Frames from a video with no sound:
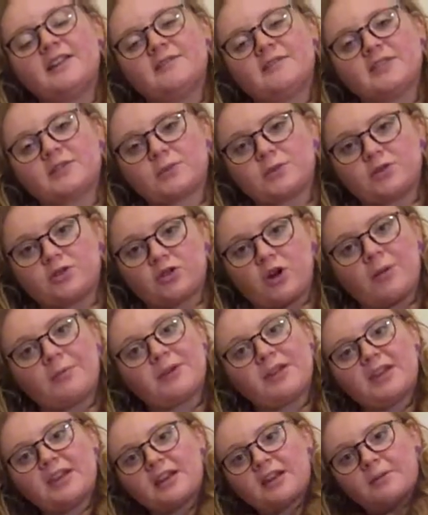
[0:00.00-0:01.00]
if this were a
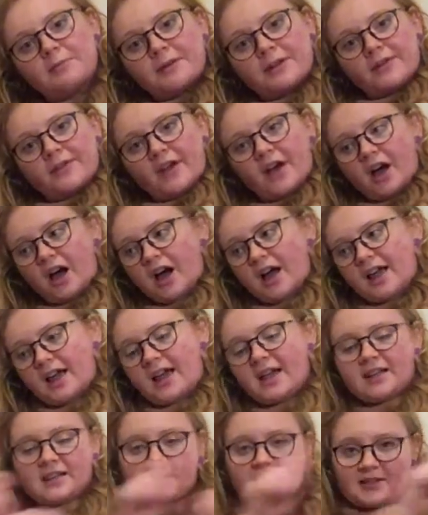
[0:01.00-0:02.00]
drum kit, it'd be on the
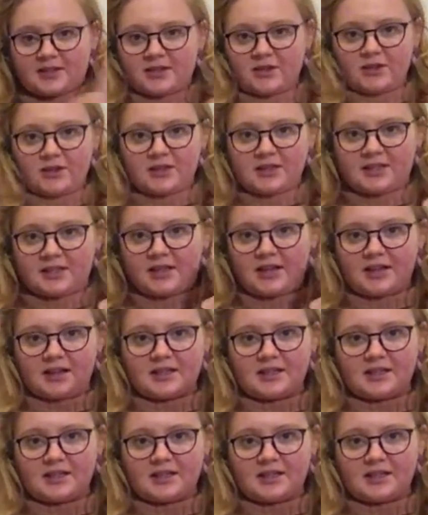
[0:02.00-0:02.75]
hi-hat. Sorry, this